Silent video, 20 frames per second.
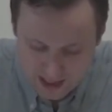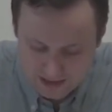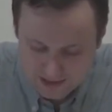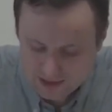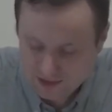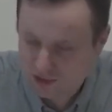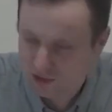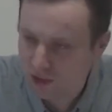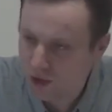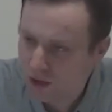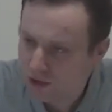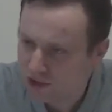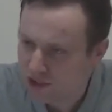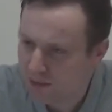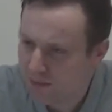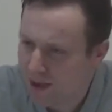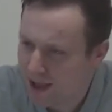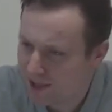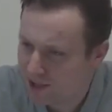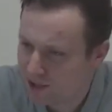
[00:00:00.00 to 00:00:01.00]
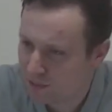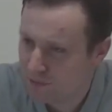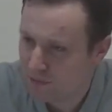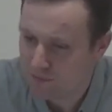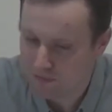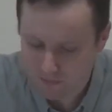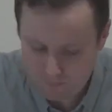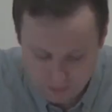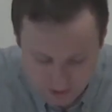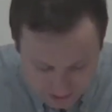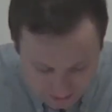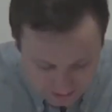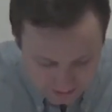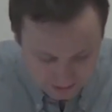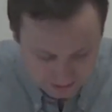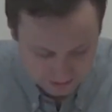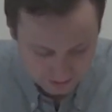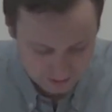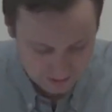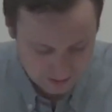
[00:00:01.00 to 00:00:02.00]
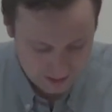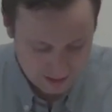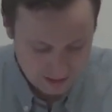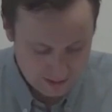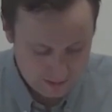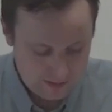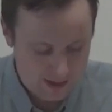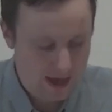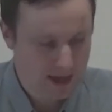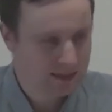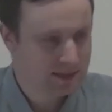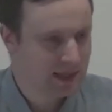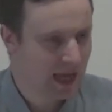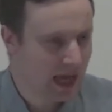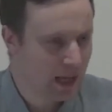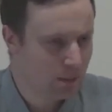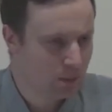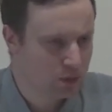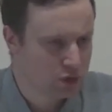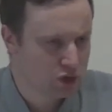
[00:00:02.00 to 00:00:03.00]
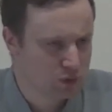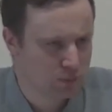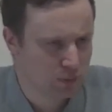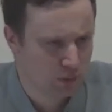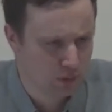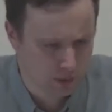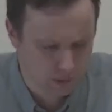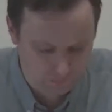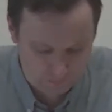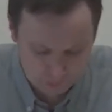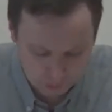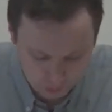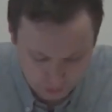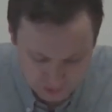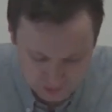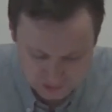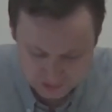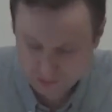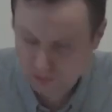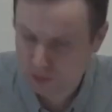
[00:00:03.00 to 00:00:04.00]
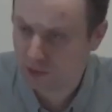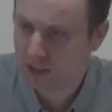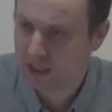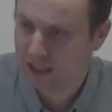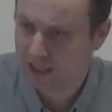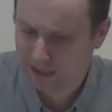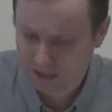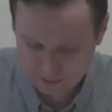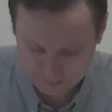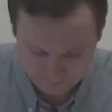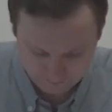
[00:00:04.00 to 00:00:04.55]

It is not a matter of opinion that a tablespoon of poison will kill